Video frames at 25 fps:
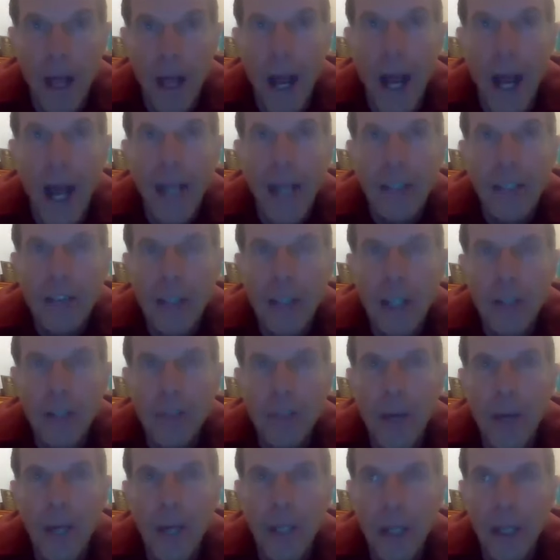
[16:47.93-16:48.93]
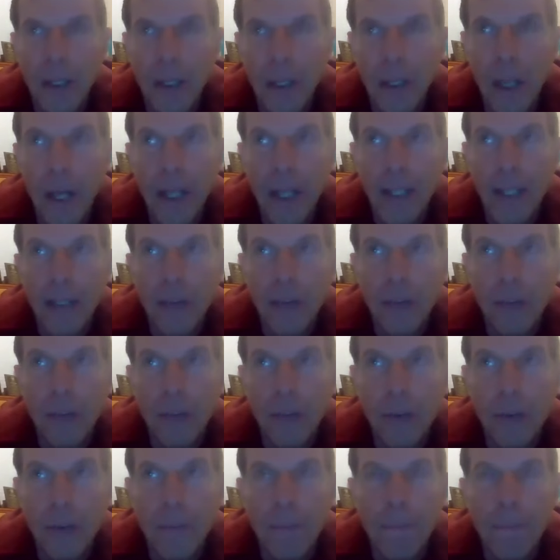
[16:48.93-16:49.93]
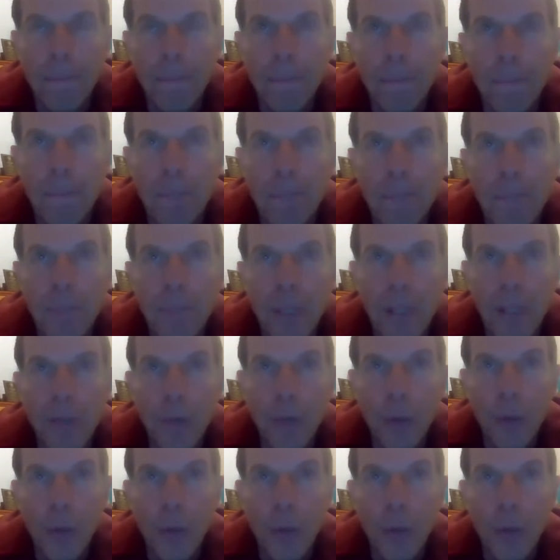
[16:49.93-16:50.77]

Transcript: I tell my clients, if